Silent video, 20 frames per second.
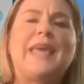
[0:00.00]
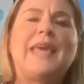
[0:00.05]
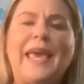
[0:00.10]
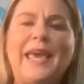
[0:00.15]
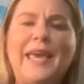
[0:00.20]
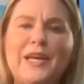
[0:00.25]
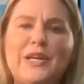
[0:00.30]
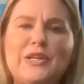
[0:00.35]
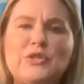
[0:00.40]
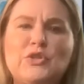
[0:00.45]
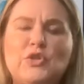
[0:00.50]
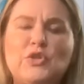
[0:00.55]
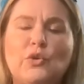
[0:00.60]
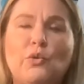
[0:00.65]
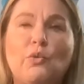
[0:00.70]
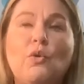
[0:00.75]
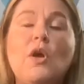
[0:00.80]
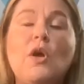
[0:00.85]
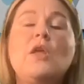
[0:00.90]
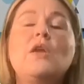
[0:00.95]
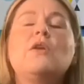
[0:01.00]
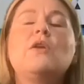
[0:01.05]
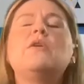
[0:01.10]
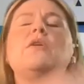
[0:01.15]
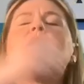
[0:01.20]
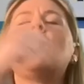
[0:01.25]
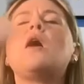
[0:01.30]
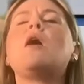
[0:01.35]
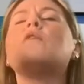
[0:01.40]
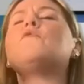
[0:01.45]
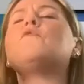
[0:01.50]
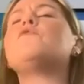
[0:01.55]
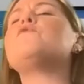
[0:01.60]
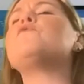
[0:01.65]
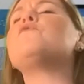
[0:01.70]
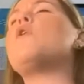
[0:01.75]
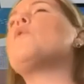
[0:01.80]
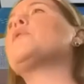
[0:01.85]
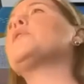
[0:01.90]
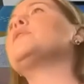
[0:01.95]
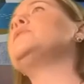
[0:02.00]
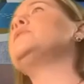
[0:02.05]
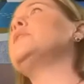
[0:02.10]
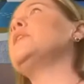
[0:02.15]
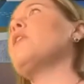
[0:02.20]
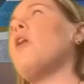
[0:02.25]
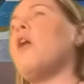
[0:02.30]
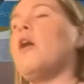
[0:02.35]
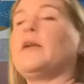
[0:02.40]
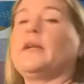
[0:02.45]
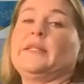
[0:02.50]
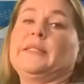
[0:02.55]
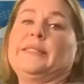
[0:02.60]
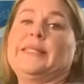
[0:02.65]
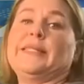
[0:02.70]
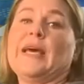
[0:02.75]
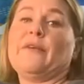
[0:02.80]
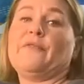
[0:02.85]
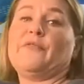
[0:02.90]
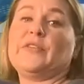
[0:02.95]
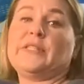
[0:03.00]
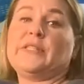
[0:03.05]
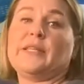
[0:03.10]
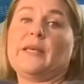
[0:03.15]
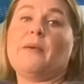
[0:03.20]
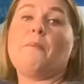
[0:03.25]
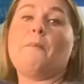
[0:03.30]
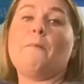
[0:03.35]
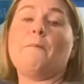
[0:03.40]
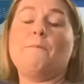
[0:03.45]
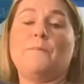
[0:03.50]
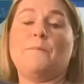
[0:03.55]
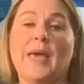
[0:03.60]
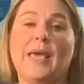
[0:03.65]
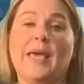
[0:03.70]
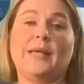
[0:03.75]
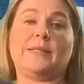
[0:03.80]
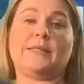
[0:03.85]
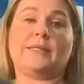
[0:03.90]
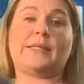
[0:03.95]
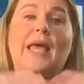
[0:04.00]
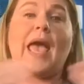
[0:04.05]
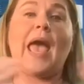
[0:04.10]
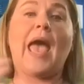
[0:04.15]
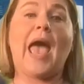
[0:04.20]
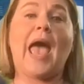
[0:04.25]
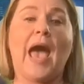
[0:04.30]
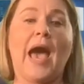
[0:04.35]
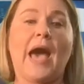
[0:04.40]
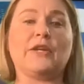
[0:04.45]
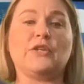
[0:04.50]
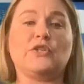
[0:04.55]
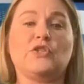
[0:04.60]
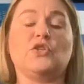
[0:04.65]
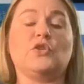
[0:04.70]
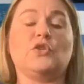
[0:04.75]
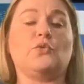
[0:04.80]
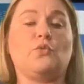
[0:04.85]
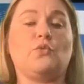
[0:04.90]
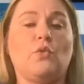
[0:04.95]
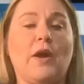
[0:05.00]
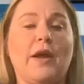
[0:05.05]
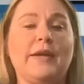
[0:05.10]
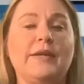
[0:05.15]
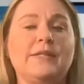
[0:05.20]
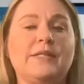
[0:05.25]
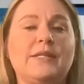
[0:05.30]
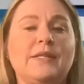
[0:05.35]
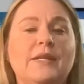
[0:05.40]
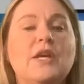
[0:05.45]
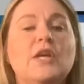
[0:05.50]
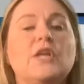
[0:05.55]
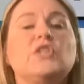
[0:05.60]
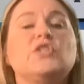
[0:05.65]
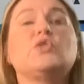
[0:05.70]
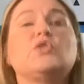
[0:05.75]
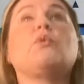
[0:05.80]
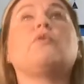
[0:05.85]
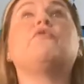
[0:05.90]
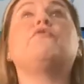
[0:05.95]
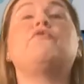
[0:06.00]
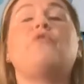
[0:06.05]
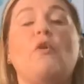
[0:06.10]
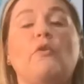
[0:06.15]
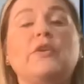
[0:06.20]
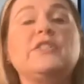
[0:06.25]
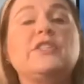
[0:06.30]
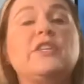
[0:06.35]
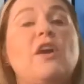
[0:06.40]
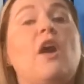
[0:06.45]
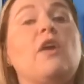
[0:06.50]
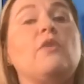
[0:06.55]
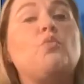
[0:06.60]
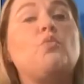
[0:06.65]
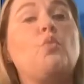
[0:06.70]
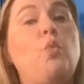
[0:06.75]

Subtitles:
can do, not focusing on a deficit-based attitude, right? So we're focusing on